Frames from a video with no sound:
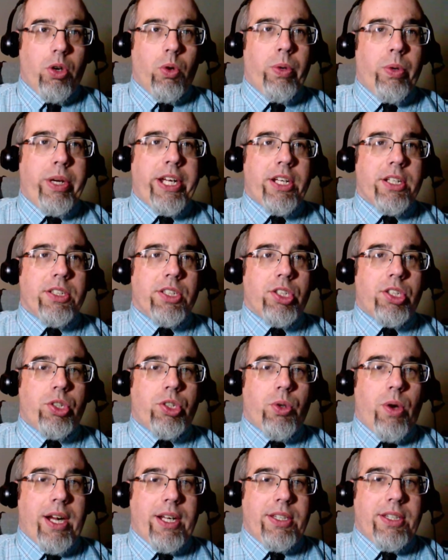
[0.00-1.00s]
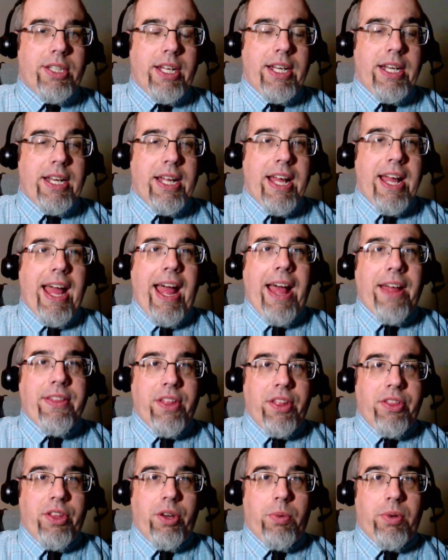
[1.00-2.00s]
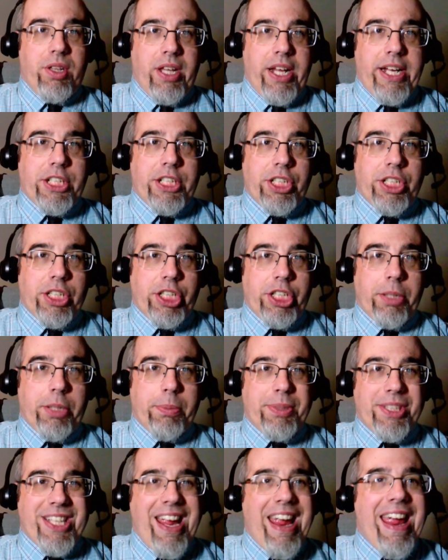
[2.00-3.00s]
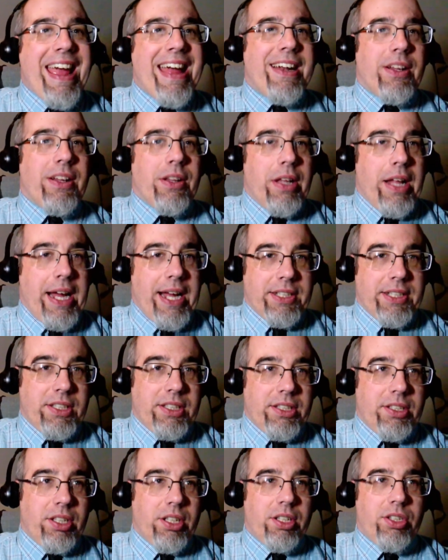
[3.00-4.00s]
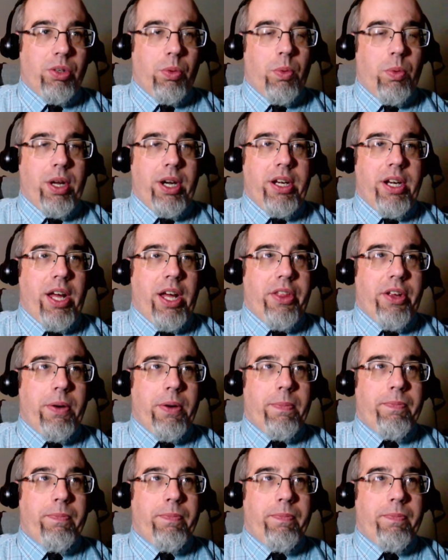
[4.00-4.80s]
reconstructed, and then their relationships analyzed to one another.